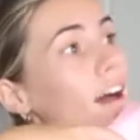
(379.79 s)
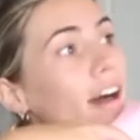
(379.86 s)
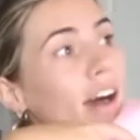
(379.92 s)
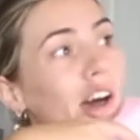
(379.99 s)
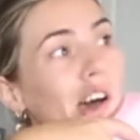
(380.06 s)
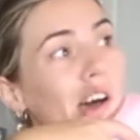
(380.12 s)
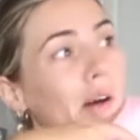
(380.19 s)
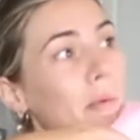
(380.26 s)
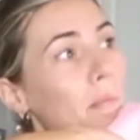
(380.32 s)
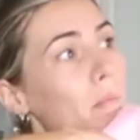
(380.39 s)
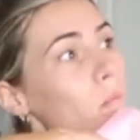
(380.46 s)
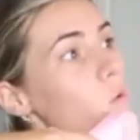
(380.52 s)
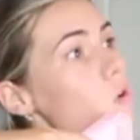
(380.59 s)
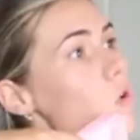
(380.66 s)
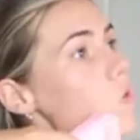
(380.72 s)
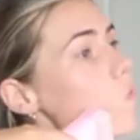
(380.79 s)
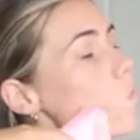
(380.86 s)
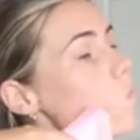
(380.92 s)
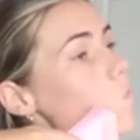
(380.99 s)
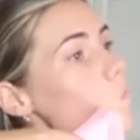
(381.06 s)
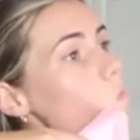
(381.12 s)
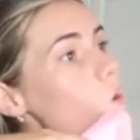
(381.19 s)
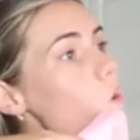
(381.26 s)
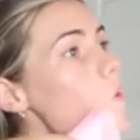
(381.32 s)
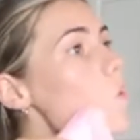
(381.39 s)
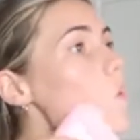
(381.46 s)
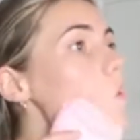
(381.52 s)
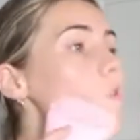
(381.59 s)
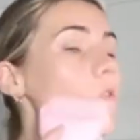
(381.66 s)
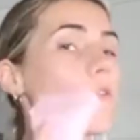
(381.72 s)
Um, but
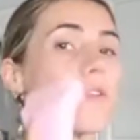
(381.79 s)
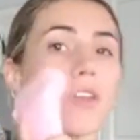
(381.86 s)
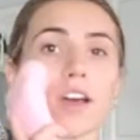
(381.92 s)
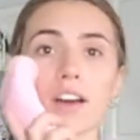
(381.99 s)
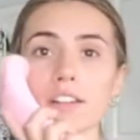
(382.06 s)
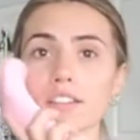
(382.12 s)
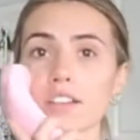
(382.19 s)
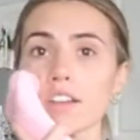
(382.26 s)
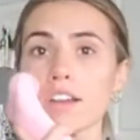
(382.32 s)
yeah,